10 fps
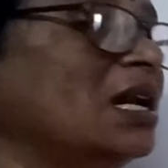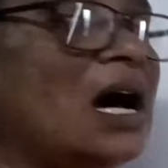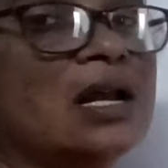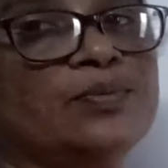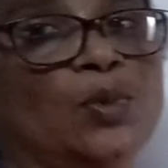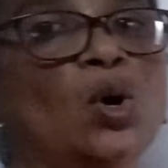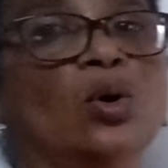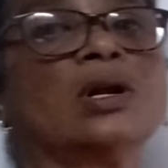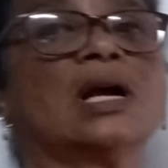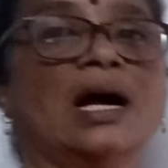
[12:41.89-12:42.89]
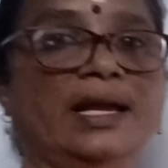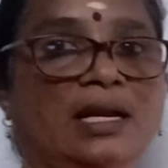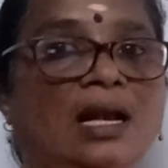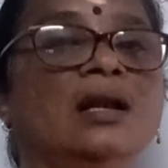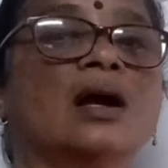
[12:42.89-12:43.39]
or more
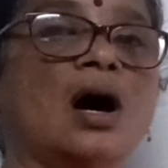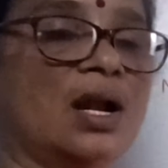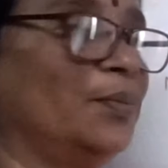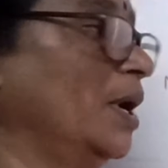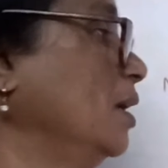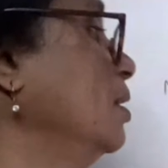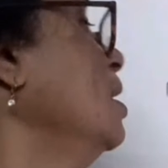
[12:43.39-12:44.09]
chiral carbon.